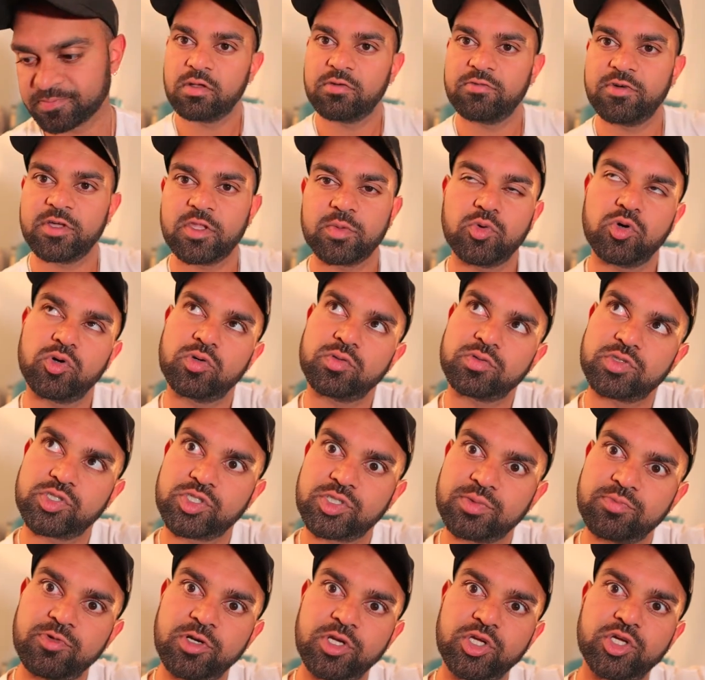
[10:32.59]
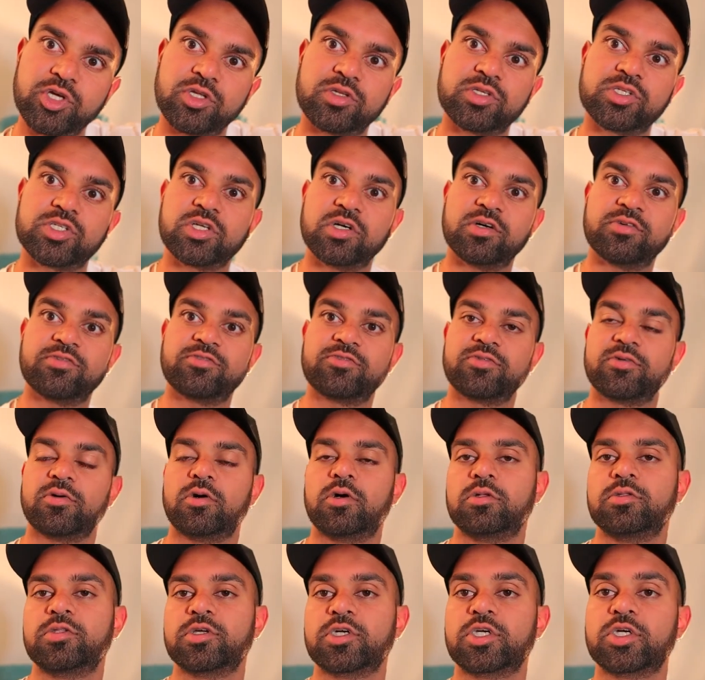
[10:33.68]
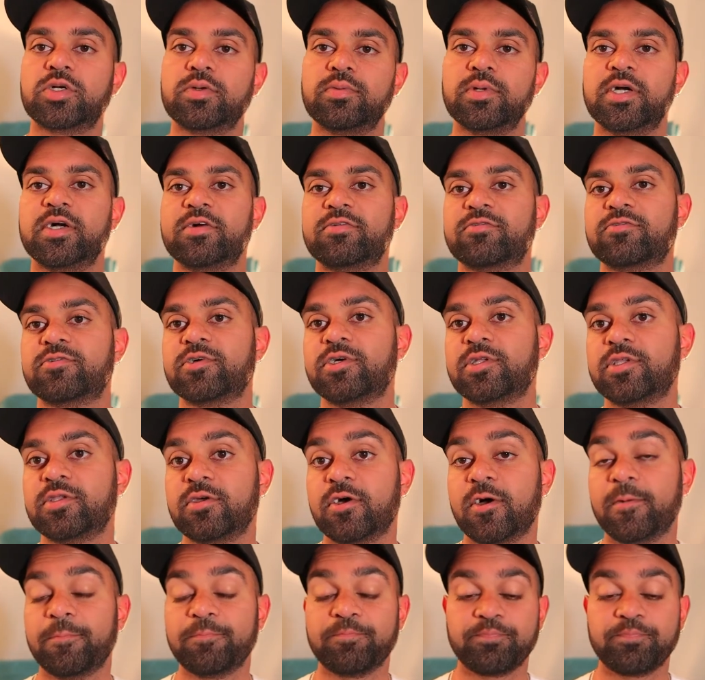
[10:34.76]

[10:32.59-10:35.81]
Furthermore, some really good stuff on the career front.